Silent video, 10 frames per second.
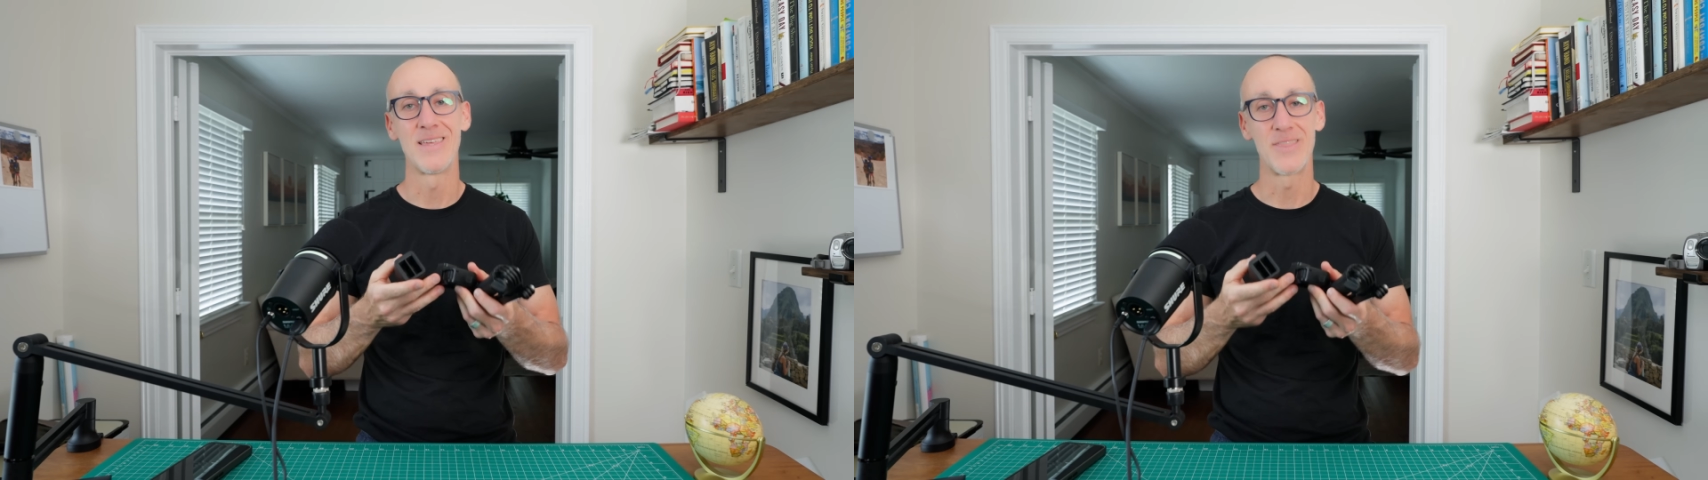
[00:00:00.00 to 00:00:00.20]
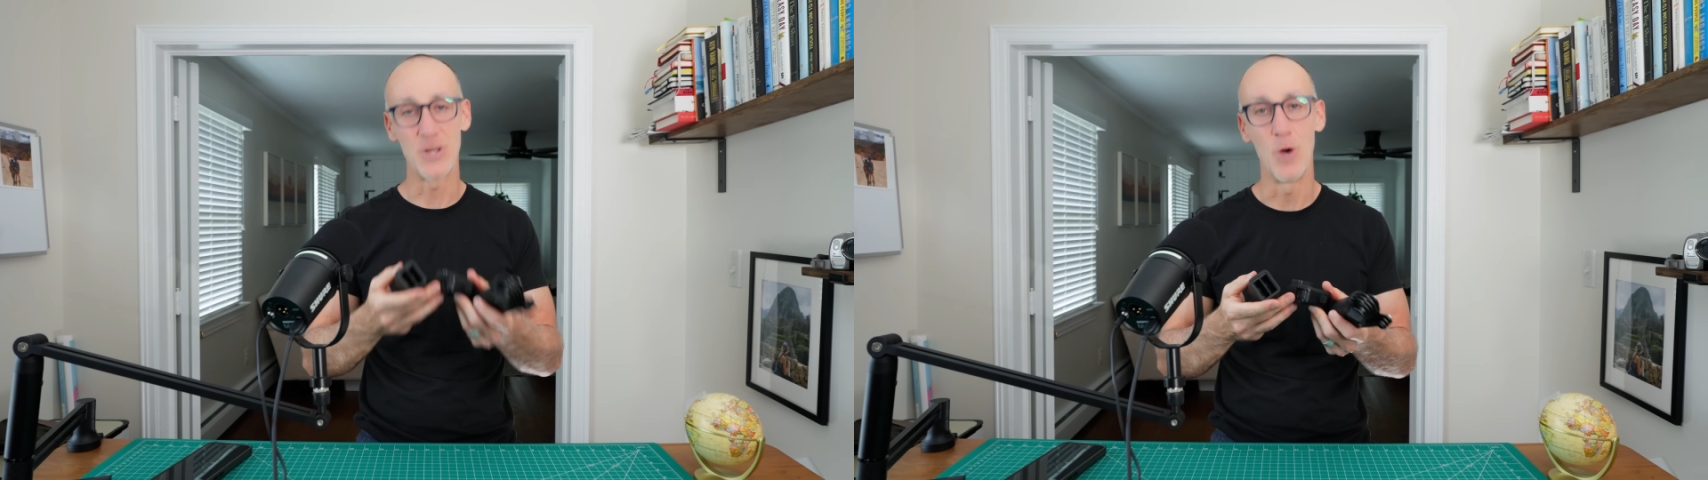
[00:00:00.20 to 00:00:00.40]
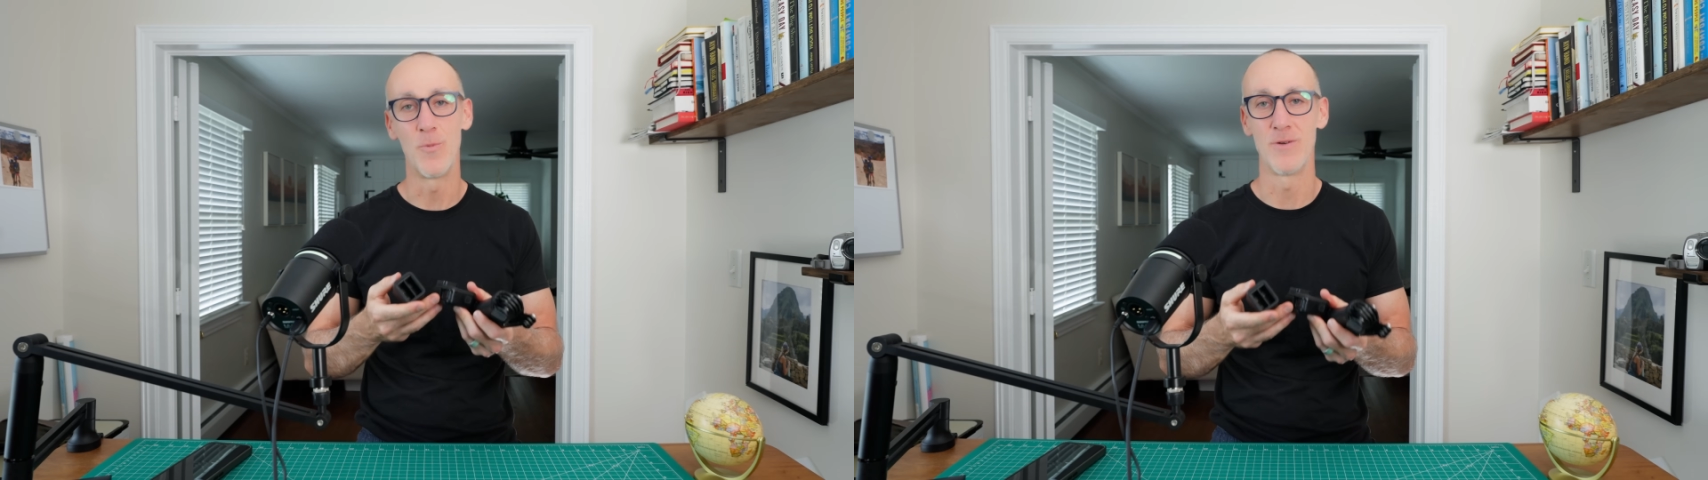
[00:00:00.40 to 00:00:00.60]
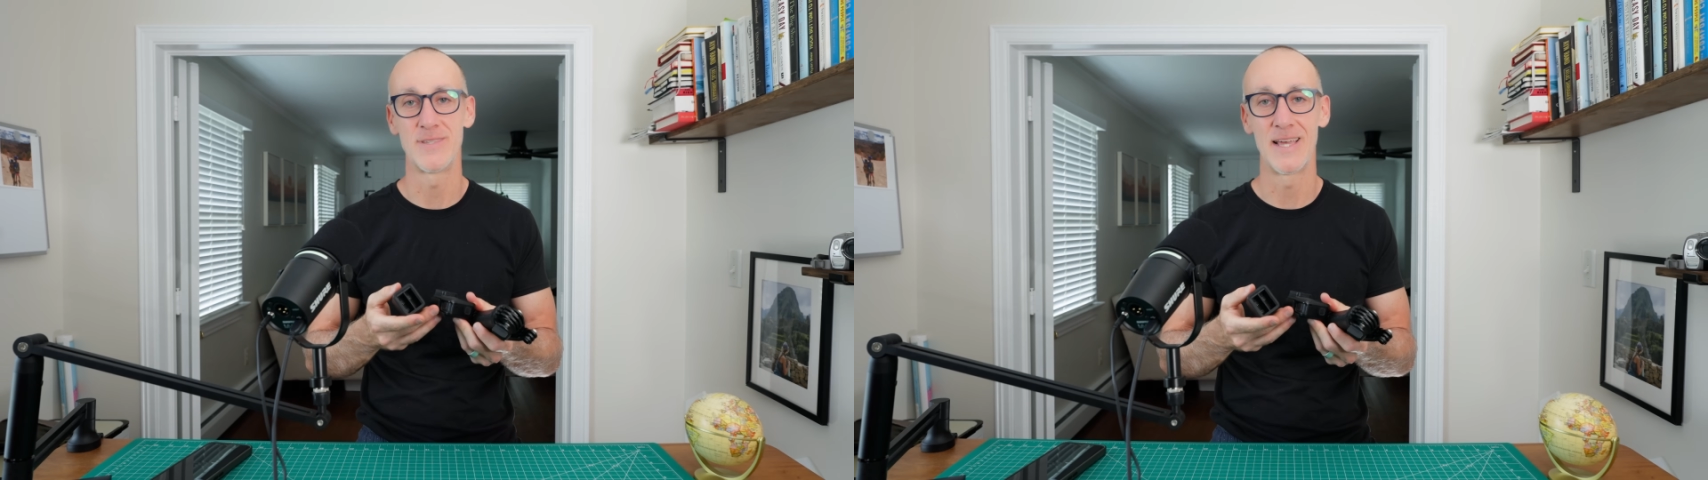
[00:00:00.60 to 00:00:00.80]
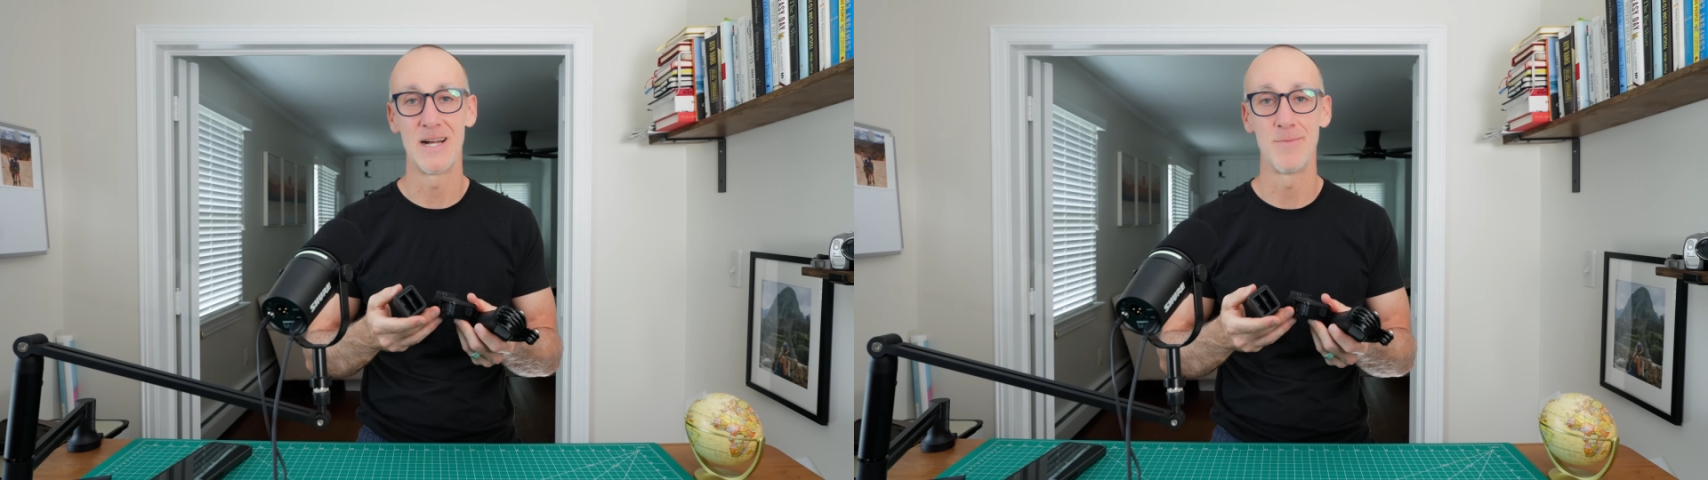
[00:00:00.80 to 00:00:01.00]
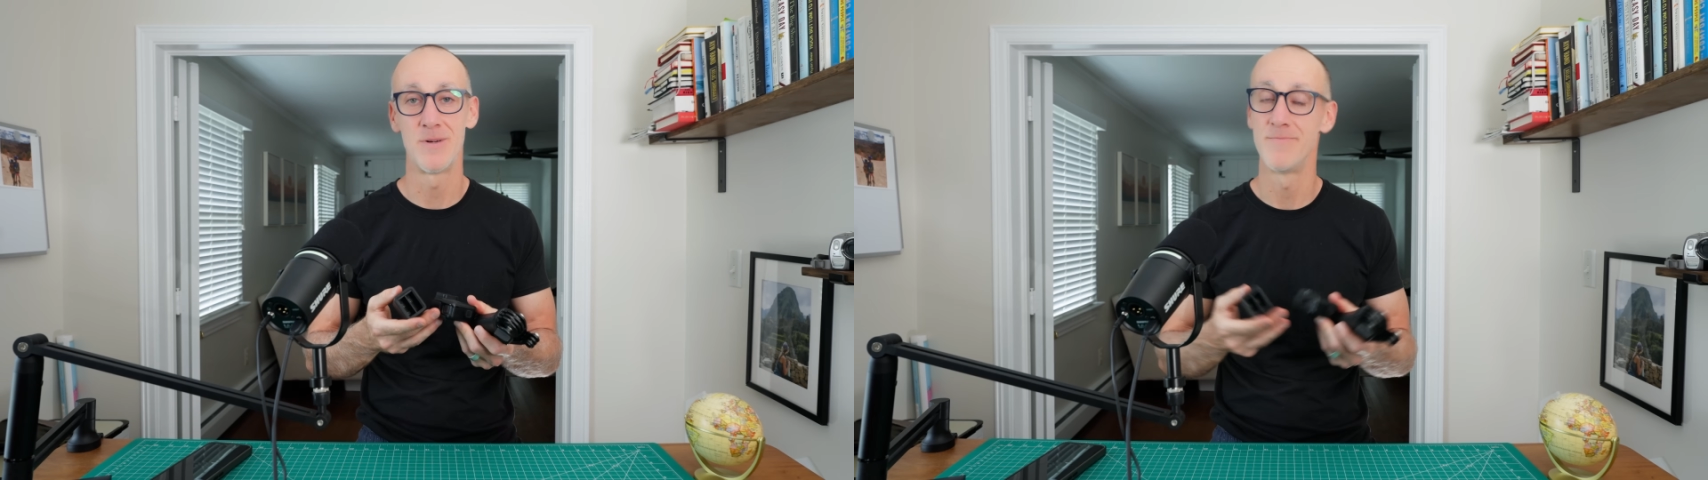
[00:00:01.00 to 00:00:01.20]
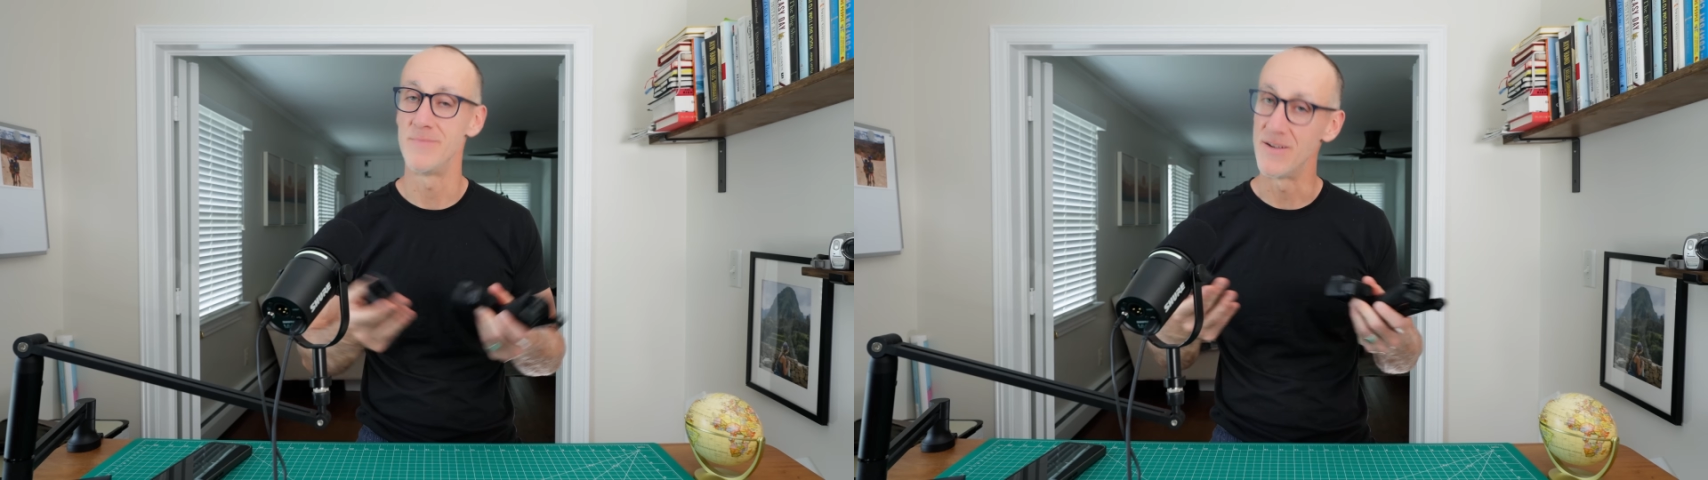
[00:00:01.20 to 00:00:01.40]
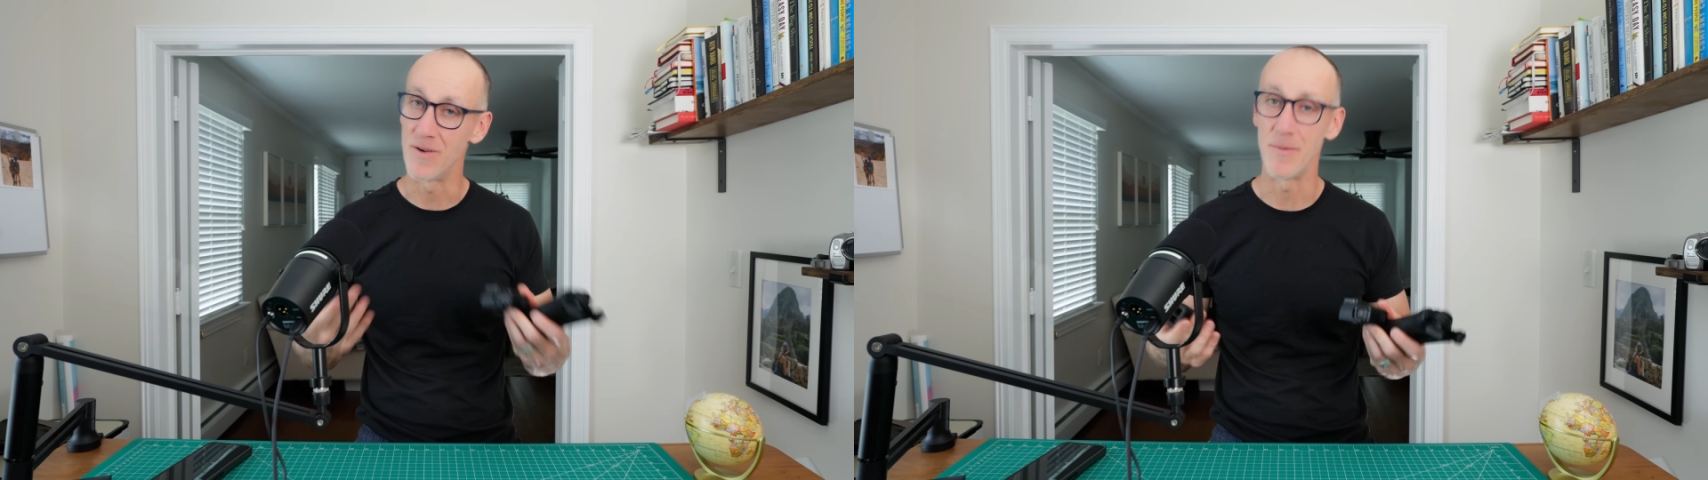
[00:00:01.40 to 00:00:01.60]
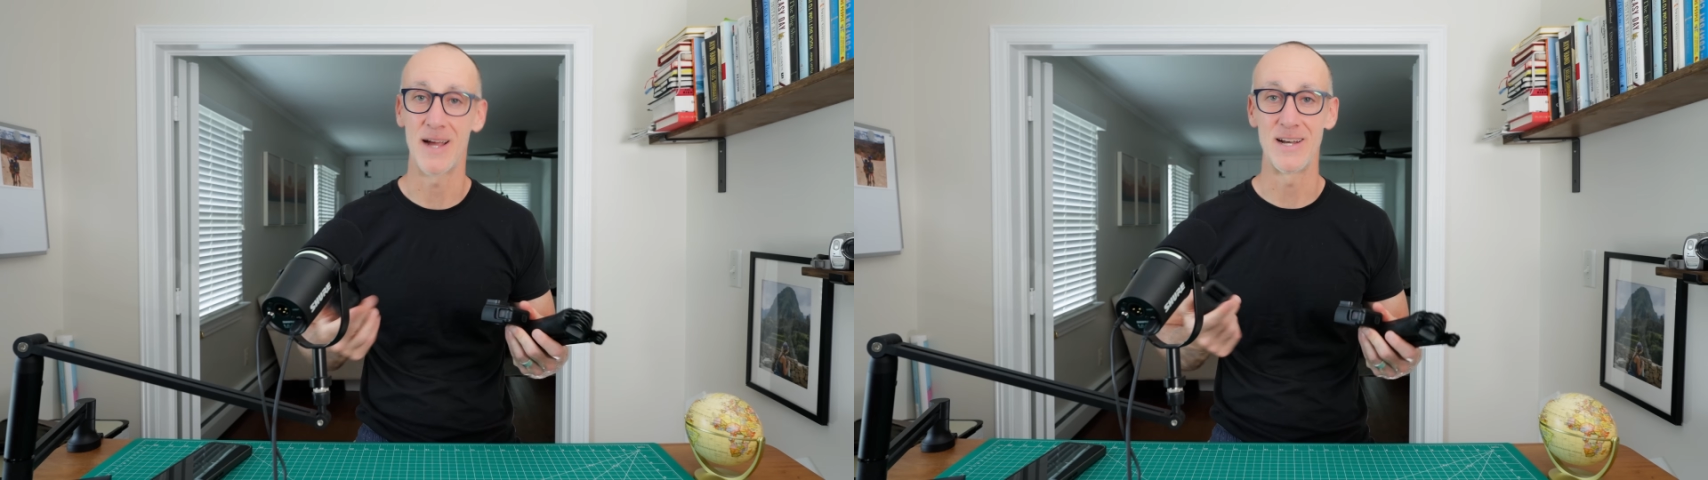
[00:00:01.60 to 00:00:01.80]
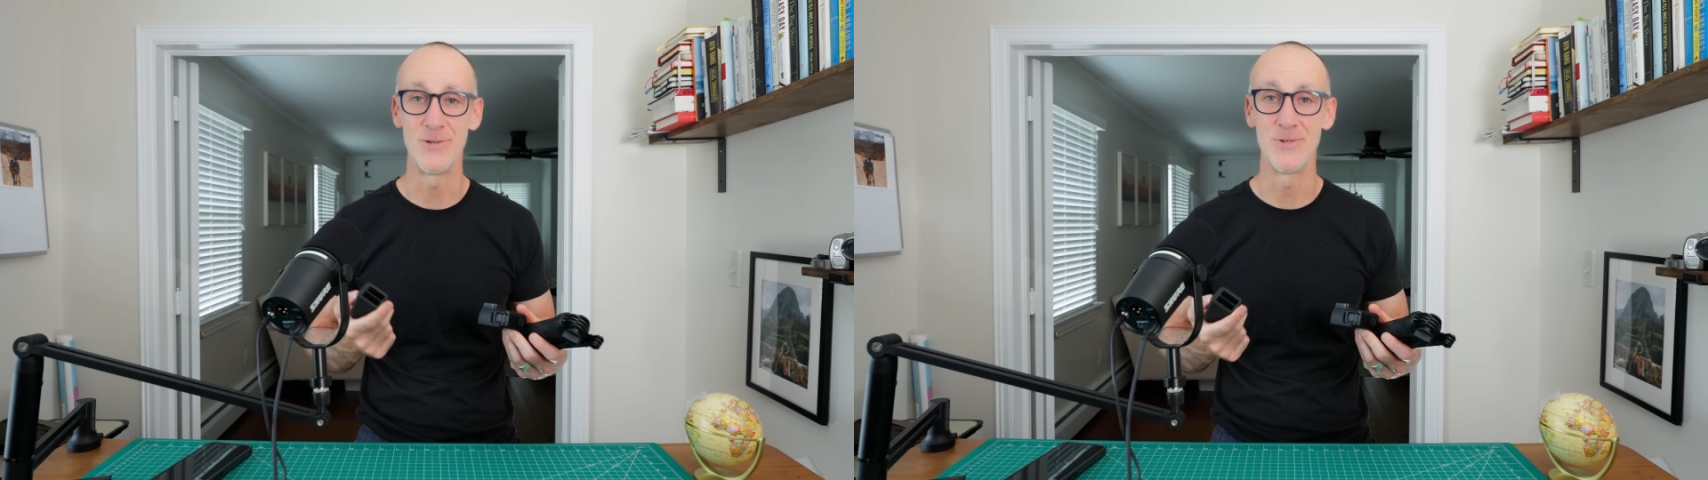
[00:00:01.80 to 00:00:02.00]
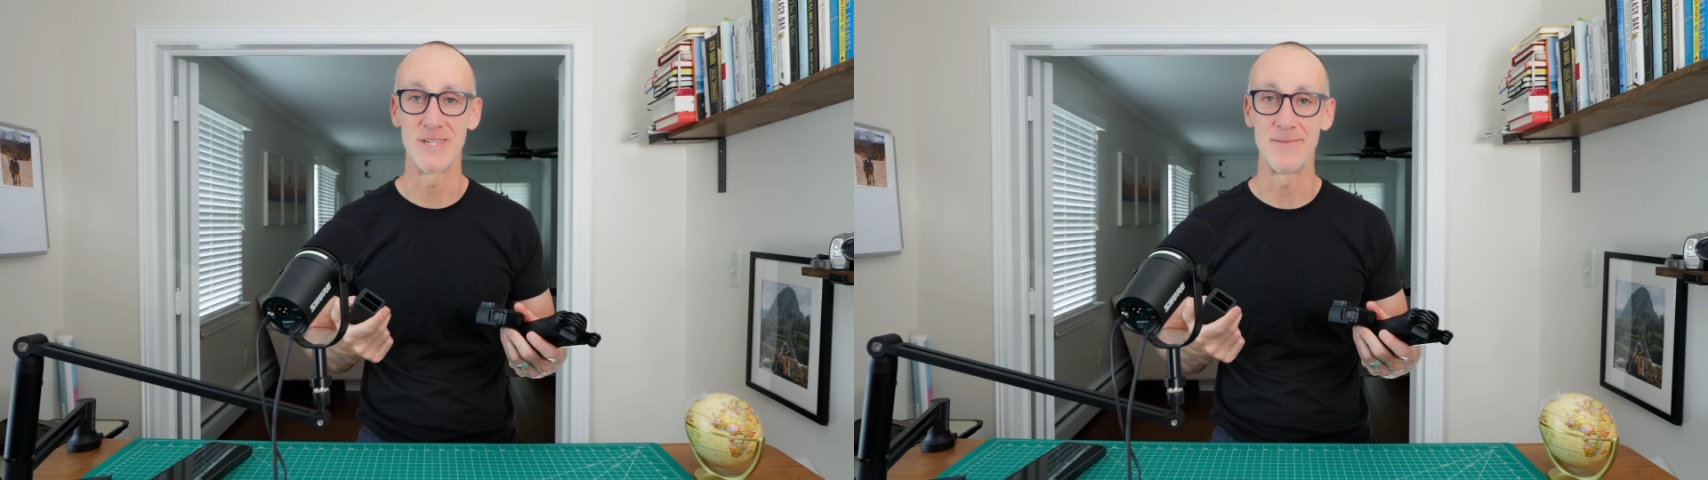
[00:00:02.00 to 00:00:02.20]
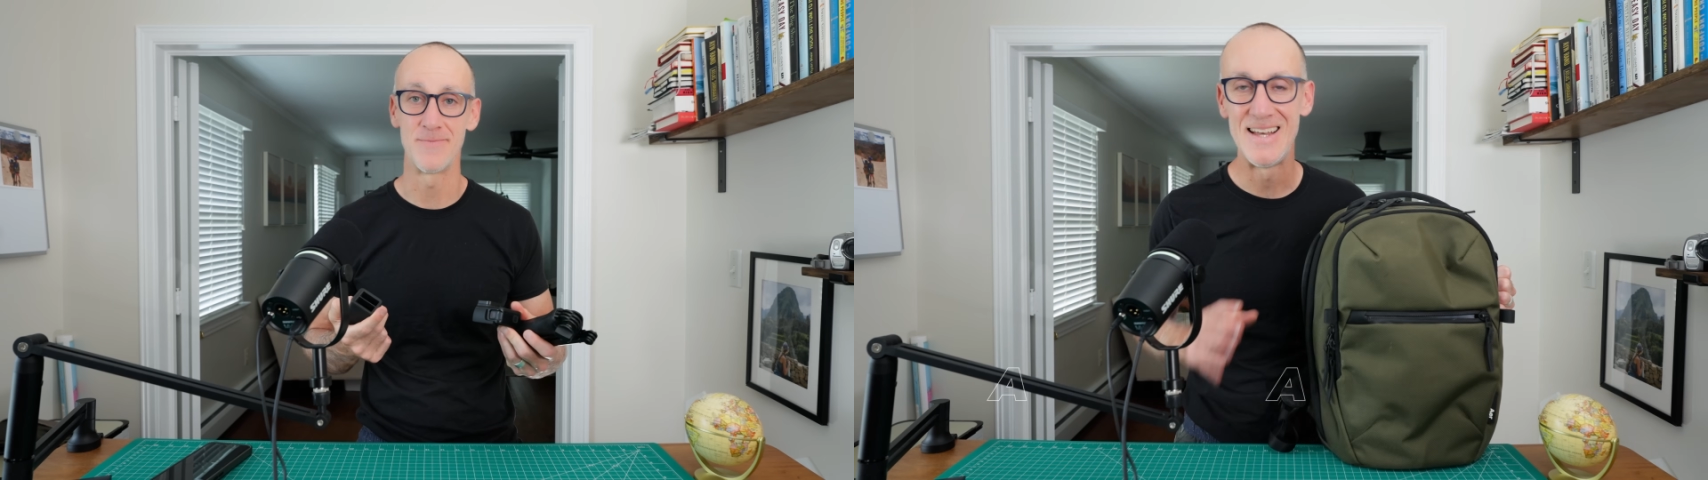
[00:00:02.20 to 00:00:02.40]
the GoPro setup I'm not going to use it.